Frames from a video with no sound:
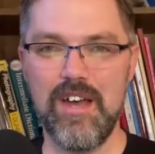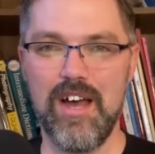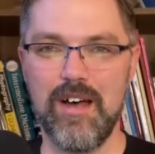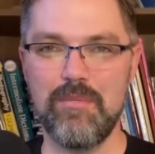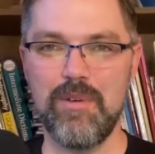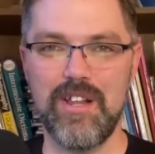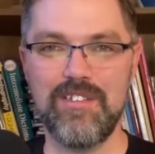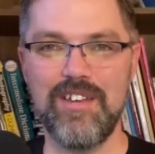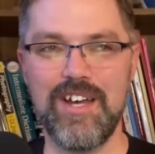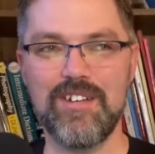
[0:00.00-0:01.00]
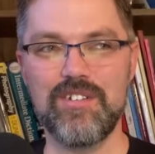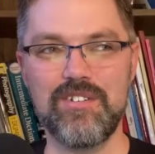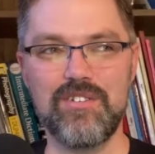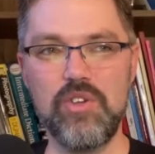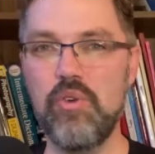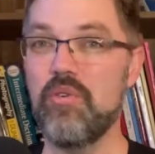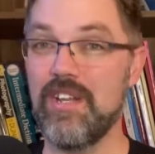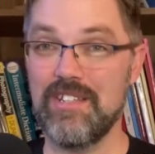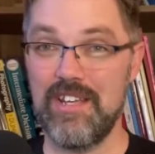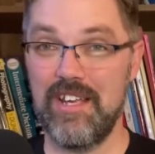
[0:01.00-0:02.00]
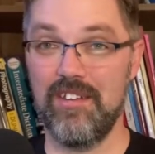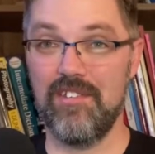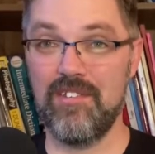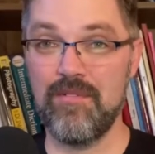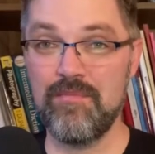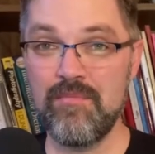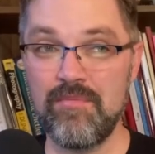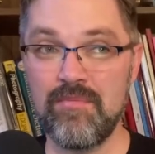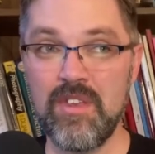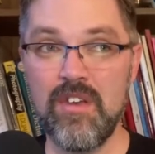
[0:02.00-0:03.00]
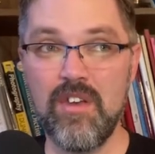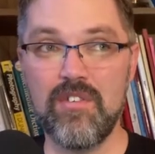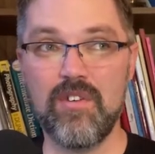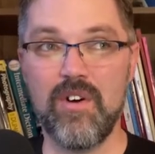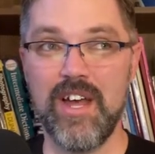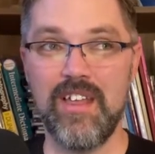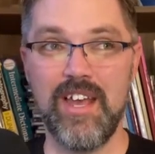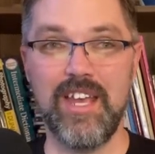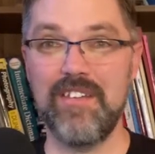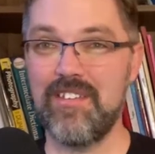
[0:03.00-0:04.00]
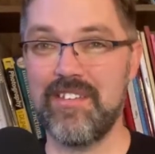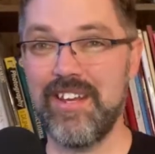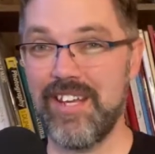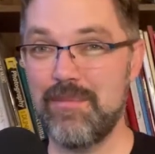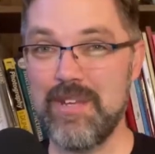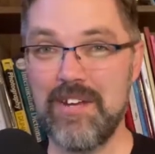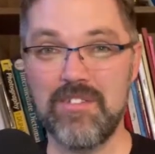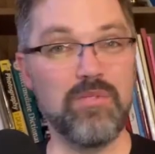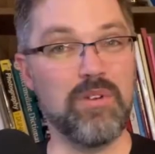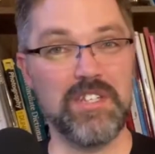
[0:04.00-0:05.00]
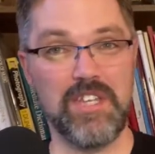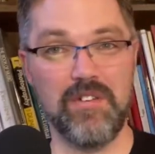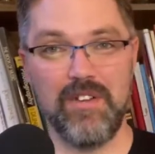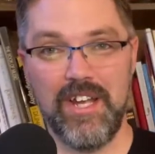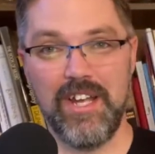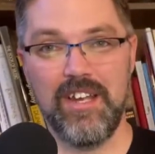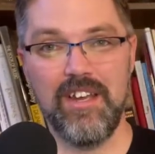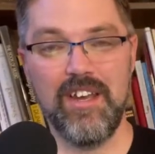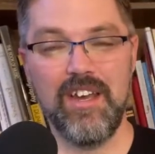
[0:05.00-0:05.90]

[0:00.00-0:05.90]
but it's not too intense. So again, this is going to come down to what do you like.